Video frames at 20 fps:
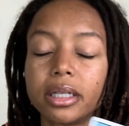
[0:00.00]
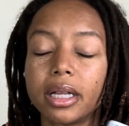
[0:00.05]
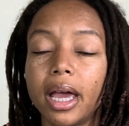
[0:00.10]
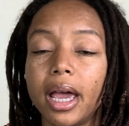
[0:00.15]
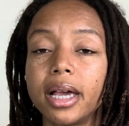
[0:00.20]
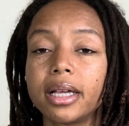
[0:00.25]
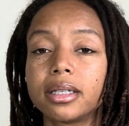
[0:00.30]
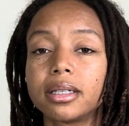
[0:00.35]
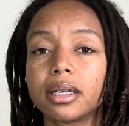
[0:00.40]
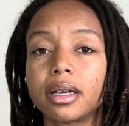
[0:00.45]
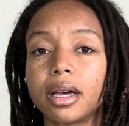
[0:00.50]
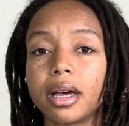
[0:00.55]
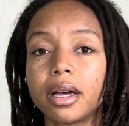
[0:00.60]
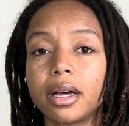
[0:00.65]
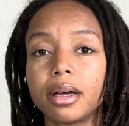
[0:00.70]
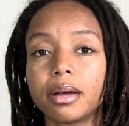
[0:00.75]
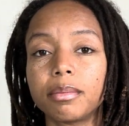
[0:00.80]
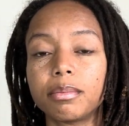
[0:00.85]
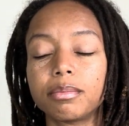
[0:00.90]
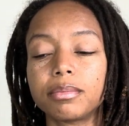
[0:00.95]
the Ace of
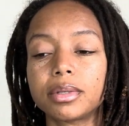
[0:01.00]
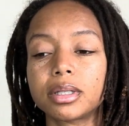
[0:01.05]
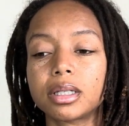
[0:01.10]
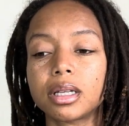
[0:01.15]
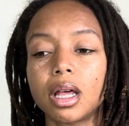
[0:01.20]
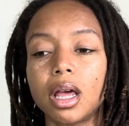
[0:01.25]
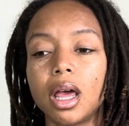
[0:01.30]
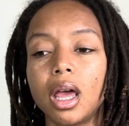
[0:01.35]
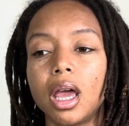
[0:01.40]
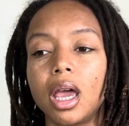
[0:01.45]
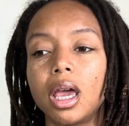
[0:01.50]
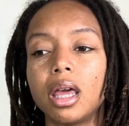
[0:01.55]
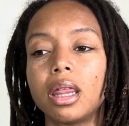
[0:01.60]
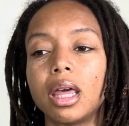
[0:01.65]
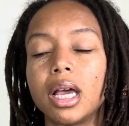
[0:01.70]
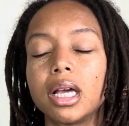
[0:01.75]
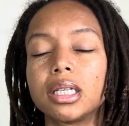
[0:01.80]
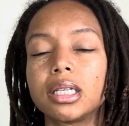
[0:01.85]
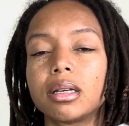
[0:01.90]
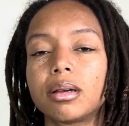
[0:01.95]
Cups. And
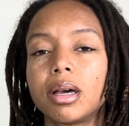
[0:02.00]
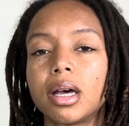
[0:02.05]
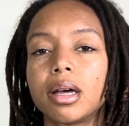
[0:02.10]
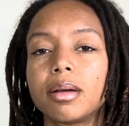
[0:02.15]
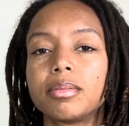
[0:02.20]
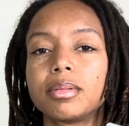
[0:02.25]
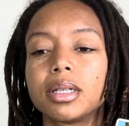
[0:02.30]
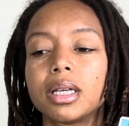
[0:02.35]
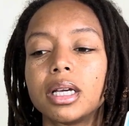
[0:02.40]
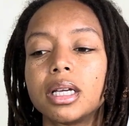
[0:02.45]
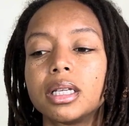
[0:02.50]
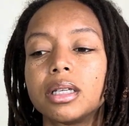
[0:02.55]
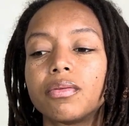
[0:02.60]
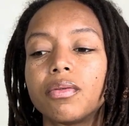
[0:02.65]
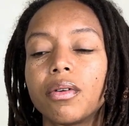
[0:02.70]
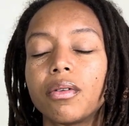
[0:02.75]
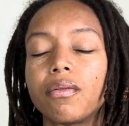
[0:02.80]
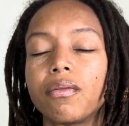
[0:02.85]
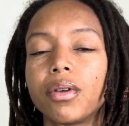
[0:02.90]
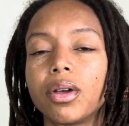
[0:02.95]
the Ace of Cups is
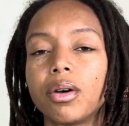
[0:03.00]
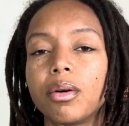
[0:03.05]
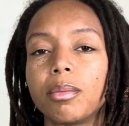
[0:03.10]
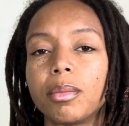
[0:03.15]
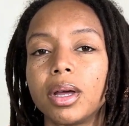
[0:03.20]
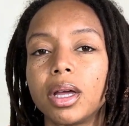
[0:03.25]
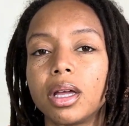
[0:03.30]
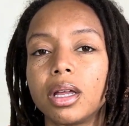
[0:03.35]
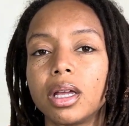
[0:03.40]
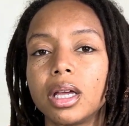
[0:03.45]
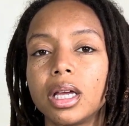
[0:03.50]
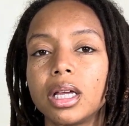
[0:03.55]
fulfillment,